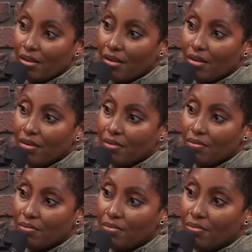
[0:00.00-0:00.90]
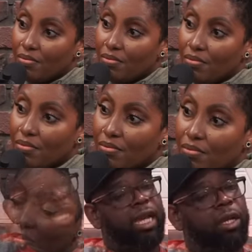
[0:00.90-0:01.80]
so before I
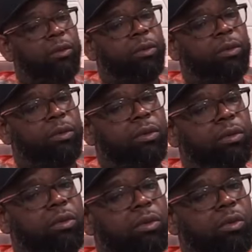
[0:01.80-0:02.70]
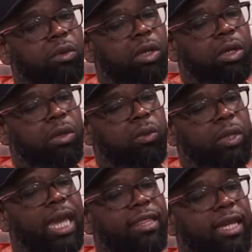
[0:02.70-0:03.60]
moved down, uh,
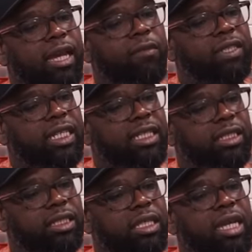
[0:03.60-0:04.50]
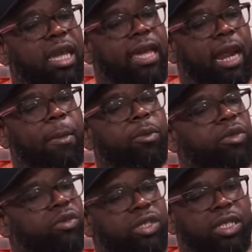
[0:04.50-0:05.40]
we had that conversation, and I remember
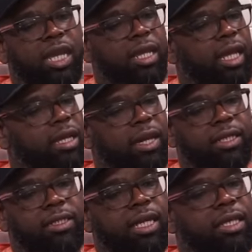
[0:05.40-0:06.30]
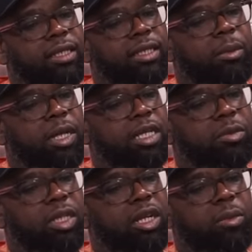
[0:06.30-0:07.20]
you just saying like, you know, I just I just need my
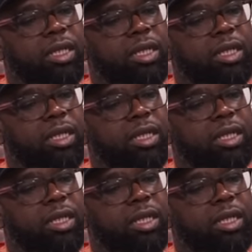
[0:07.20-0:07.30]
husband here